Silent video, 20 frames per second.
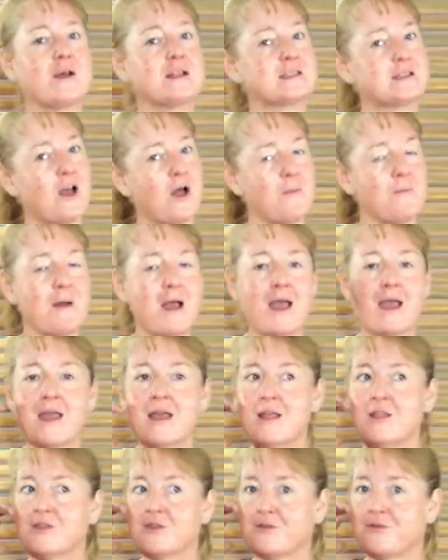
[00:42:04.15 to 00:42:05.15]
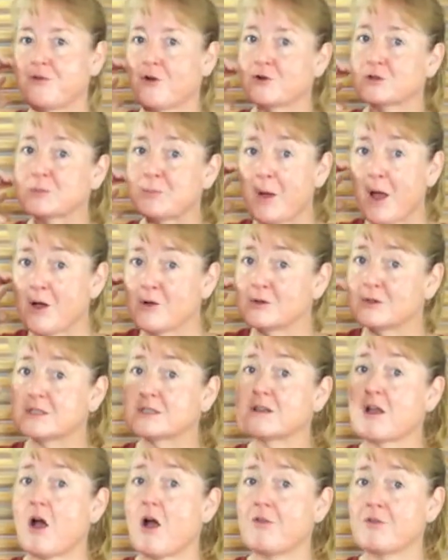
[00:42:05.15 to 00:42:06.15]
It's on my the first
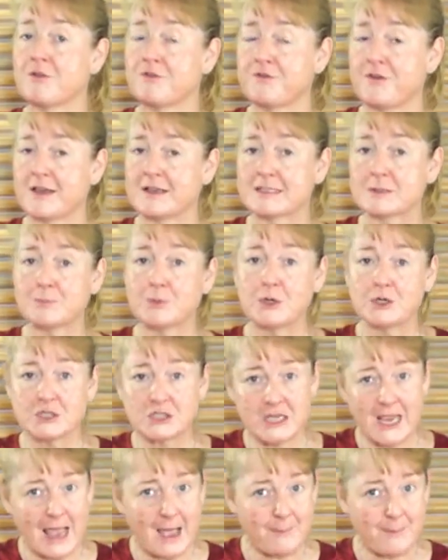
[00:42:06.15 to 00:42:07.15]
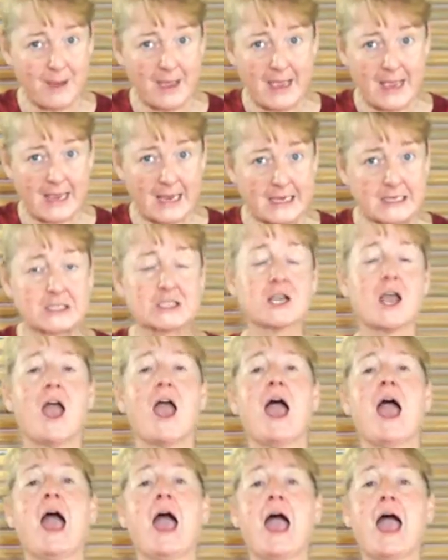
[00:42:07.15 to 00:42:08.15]
post on the Facebook chat page.
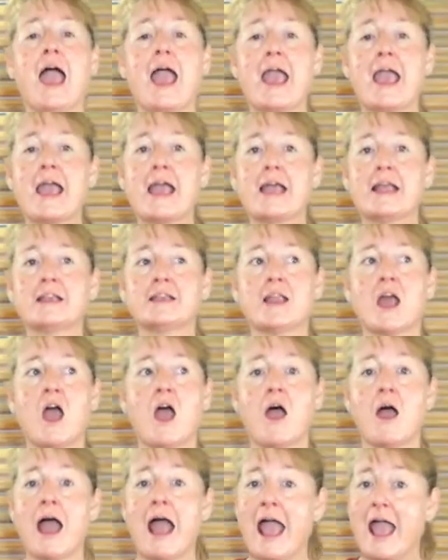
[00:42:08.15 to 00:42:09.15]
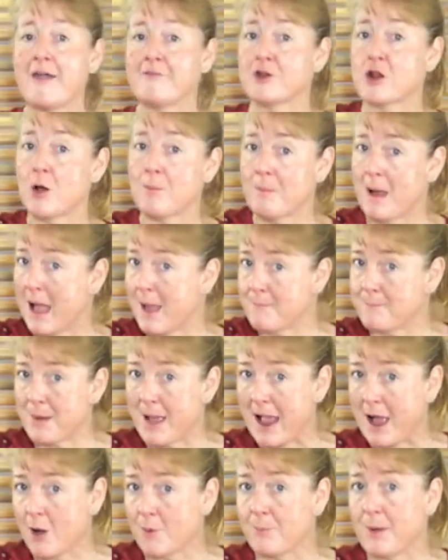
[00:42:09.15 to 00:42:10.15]
And uh, I have it on my
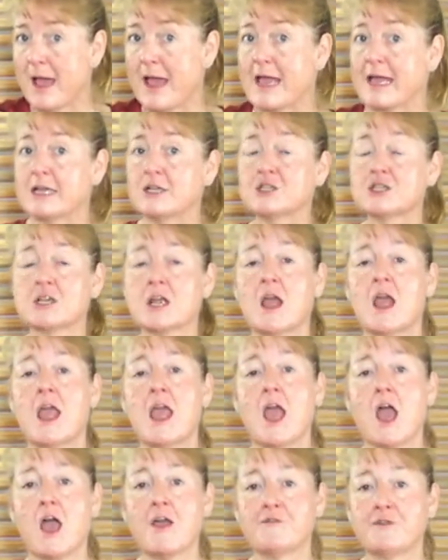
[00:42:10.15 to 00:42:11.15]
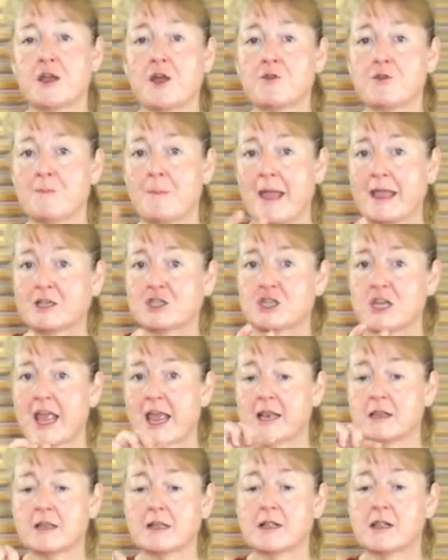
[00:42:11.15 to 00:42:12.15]
About page. Uh, if you go to the main
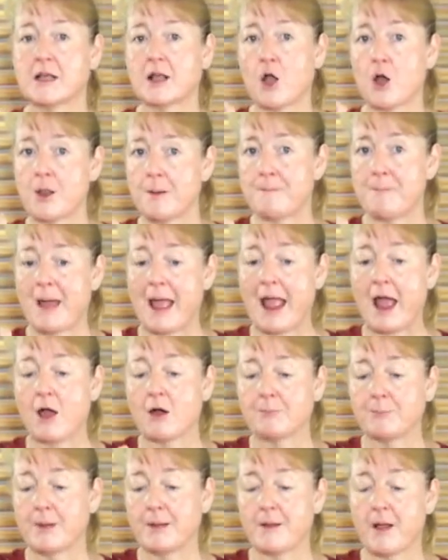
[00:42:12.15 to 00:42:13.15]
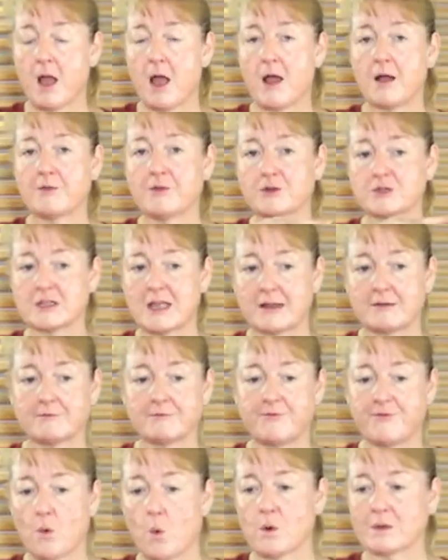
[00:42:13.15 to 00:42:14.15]
channel and click on About, uh, there's like
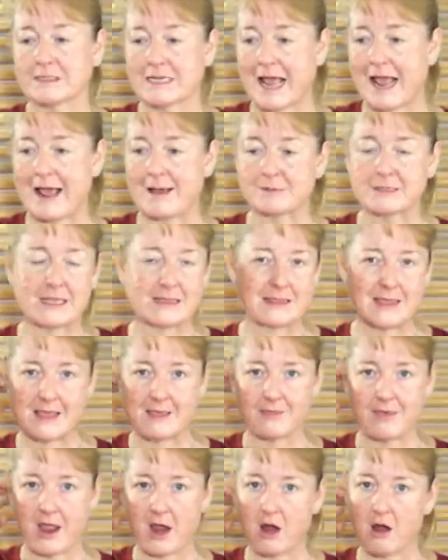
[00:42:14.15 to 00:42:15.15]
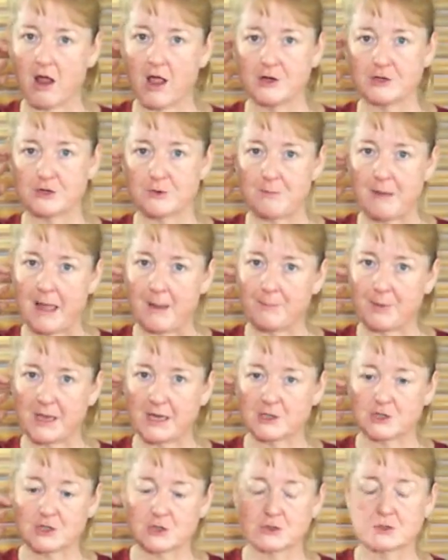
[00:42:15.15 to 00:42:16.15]
four tabs, I think, there under my
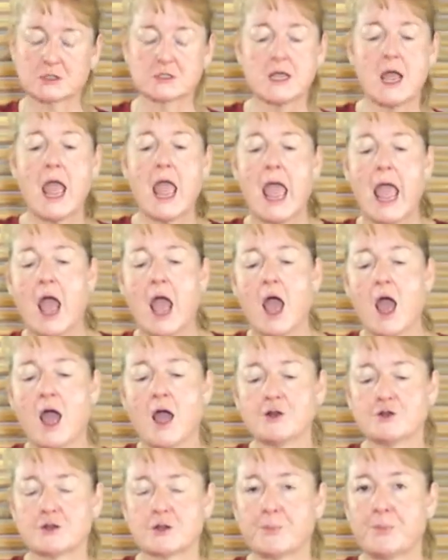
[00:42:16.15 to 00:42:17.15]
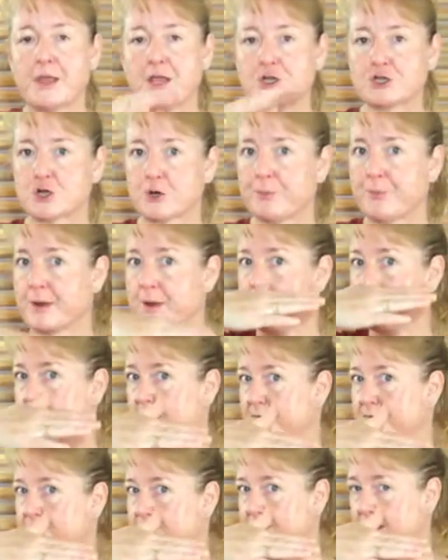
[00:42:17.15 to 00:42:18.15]
pictures, uh, under the picture but
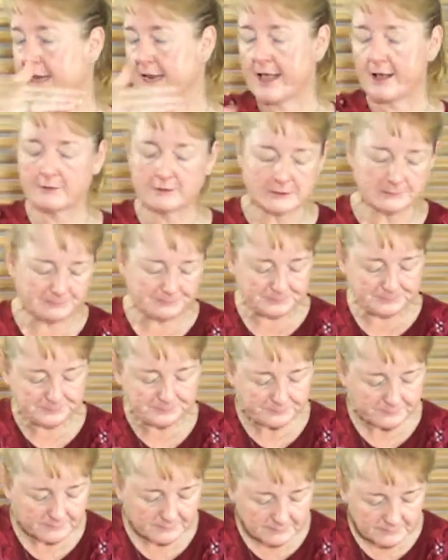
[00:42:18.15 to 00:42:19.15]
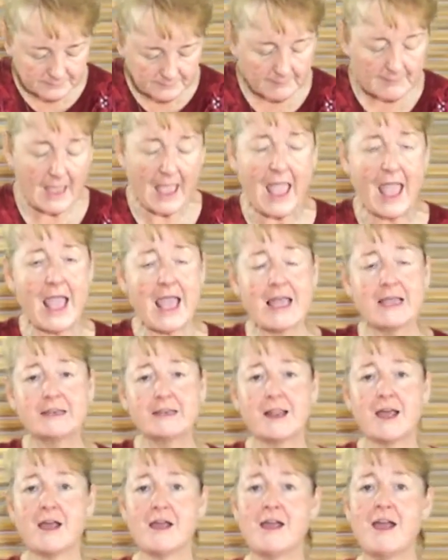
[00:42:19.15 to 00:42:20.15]
above the videos.
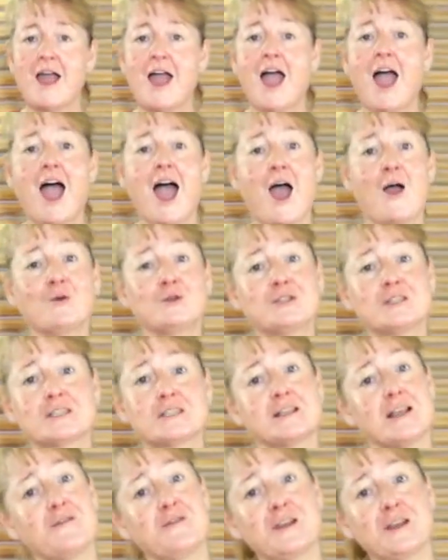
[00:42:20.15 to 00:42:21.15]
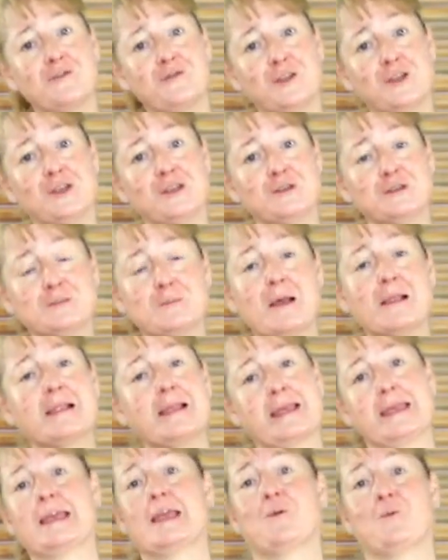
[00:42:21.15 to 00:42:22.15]
And uh, I would just love it if you use my
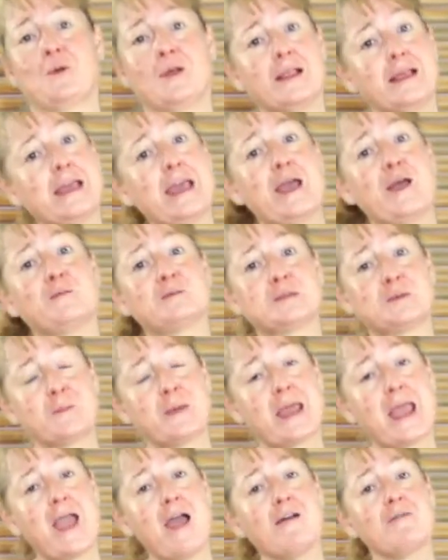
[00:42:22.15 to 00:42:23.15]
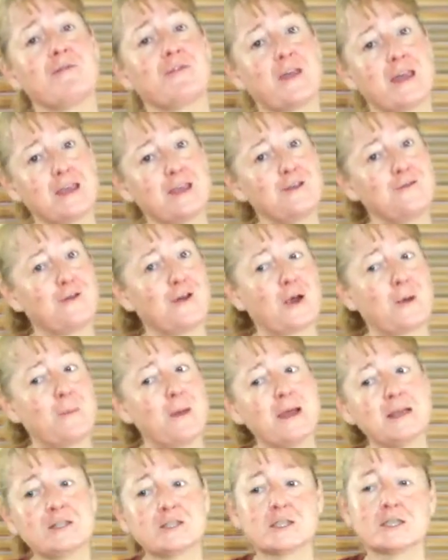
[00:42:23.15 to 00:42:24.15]
link. It really helps me out. Thank you very
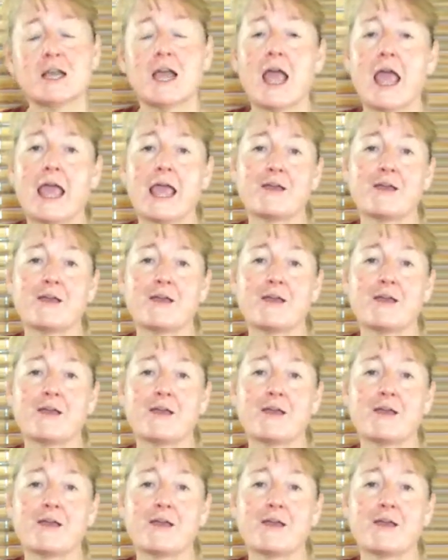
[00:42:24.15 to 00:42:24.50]
much.